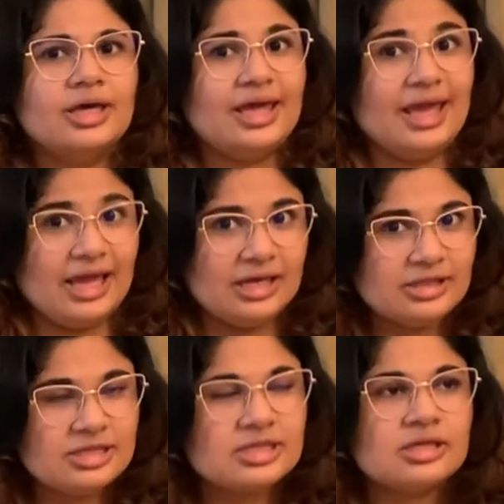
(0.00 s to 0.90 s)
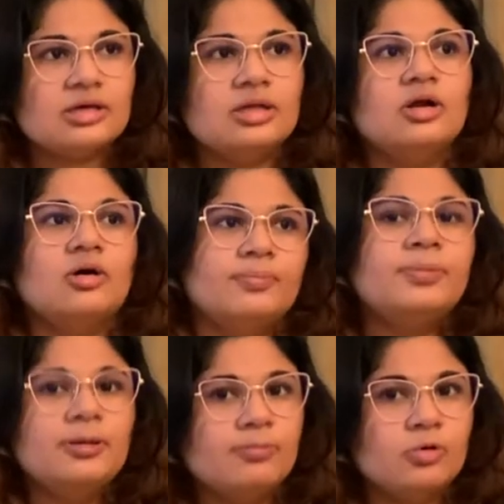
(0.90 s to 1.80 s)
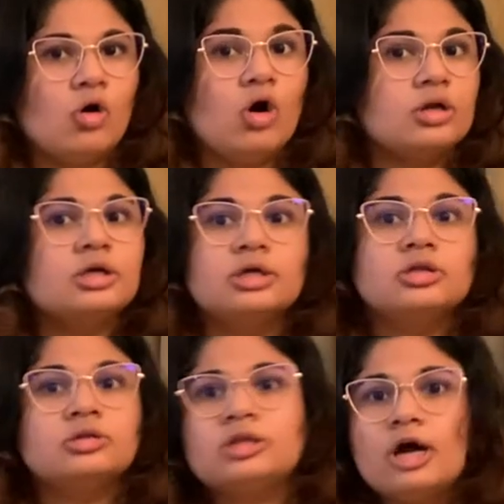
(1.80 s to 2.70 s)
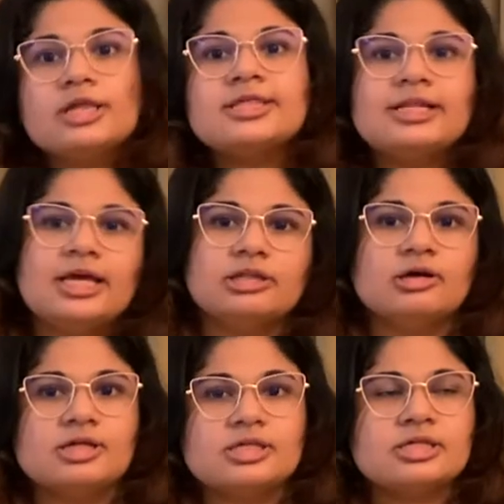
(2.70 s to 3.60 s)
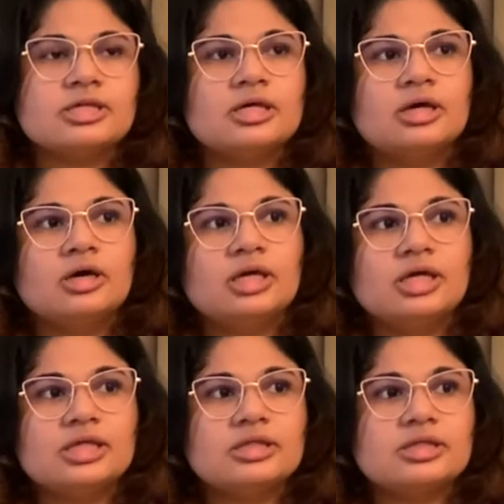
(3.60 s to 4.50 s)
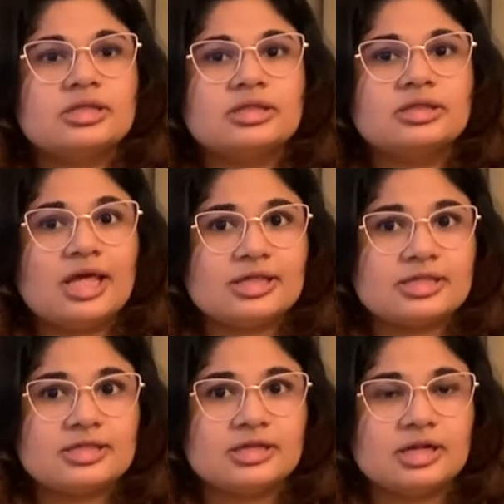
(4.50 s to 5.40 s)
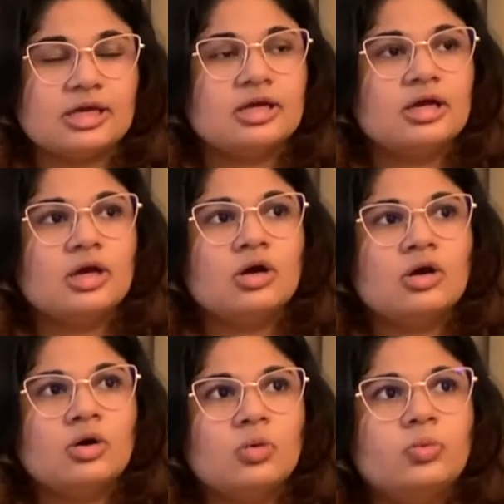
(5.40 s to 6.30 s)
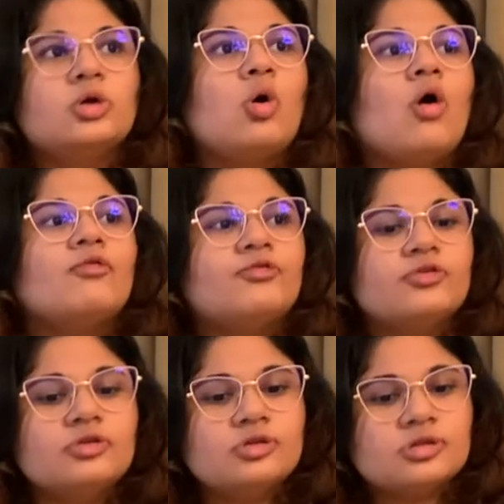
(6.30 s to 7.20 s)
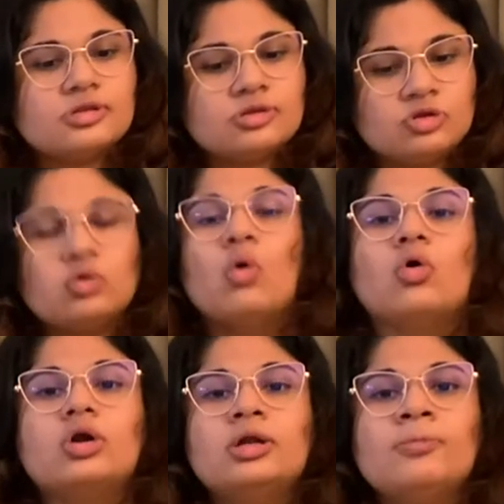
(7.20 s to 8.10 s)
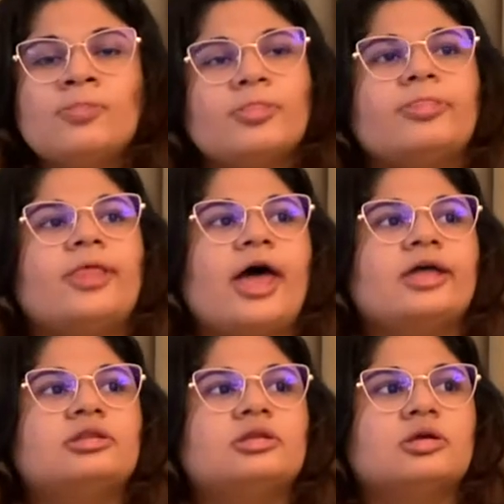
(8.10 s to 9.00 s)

aids people or translators, is necessary. We are often told that